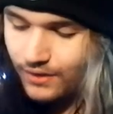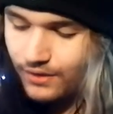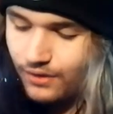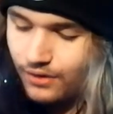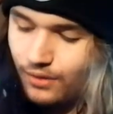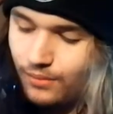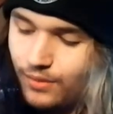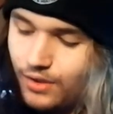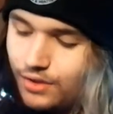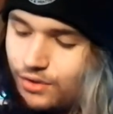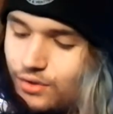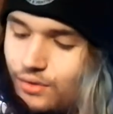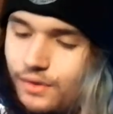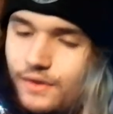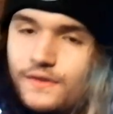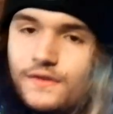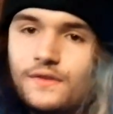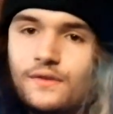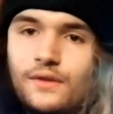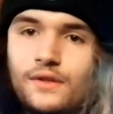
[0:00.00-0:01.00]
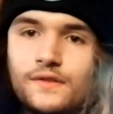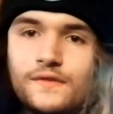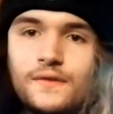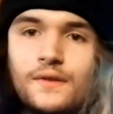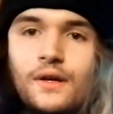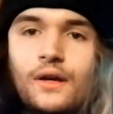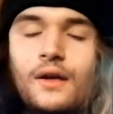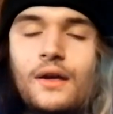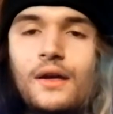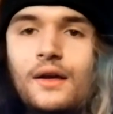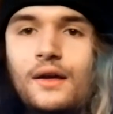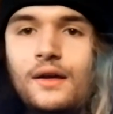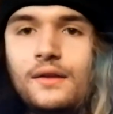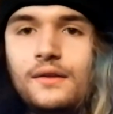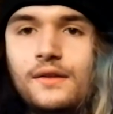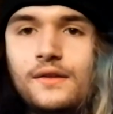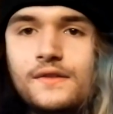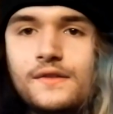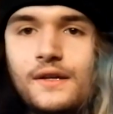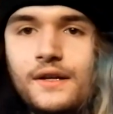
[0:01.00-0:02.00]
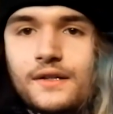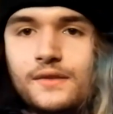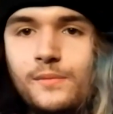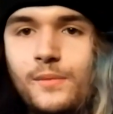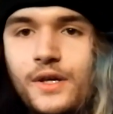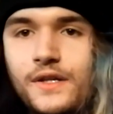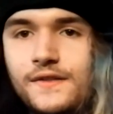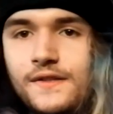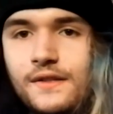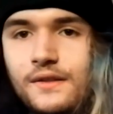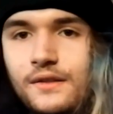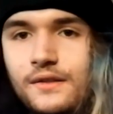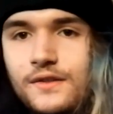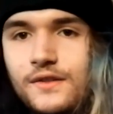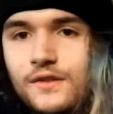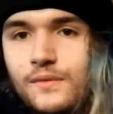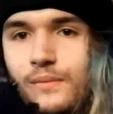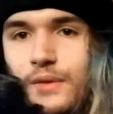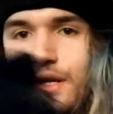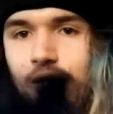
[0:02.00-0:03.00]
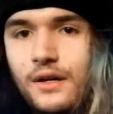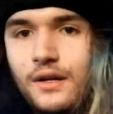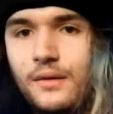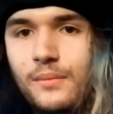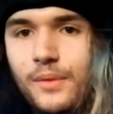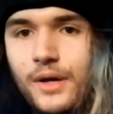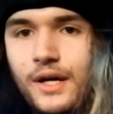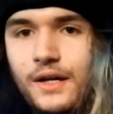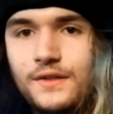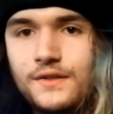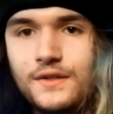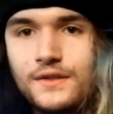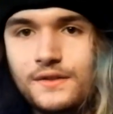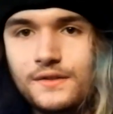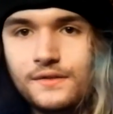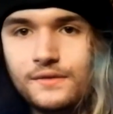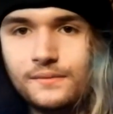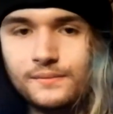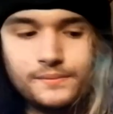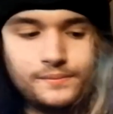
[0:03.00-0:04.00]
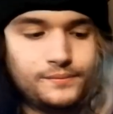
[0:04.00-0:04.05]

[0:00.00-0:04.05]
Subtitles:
turn them into shorts. So this leg's basically just made it of patches.